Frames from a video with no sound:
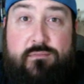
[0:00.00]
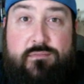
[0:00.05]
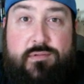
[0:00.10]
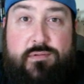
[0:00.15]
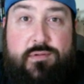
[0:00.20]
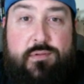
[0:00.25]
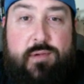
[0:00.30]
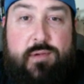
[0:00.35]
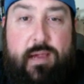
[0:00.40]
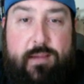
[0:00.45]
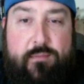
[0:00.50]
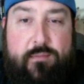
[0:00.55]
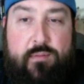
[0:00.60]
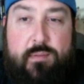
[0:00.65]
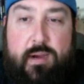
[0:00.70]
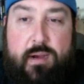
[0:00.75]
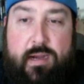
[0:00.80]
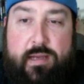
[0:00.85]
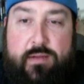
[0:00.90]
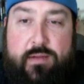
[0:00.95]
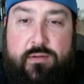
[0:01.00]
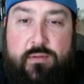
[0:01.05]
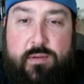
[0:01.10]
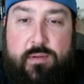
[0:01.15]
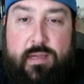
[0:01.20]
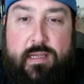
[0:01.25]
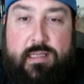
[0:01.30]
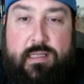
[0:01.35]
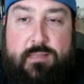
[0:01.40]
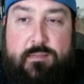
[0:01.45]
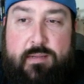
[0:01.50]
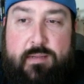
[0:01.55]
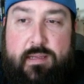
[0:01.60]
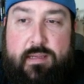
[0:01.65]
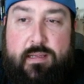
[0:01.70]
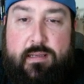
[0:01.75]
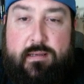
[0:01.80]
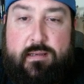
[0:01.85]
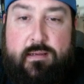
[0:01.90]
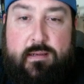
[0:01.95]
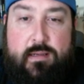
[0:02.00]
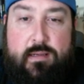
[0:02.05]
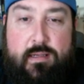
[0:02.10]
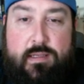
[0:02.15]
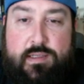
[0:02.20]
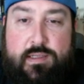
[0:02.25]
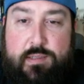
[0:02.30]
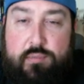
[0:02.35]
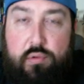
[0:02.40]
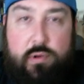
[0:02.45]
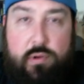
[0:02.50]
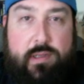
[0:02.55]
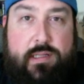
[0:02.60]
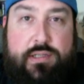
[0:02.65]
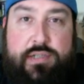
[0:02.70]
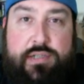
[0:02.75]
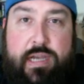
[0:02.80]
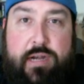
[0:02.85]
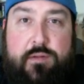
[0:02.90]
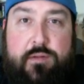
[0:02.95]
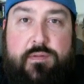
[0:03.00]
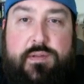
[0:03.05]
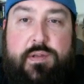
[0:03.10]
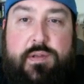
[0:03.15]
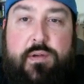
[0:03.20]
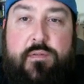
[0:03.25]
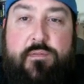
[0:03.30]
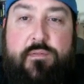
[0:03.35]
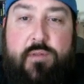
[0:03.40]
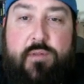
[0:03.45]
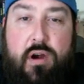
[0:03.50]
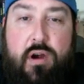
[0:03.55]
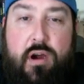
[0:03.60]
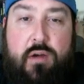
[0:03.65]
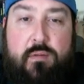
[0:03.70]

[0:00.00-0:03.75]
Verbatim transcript: to everybody who has been supporting the channel so far.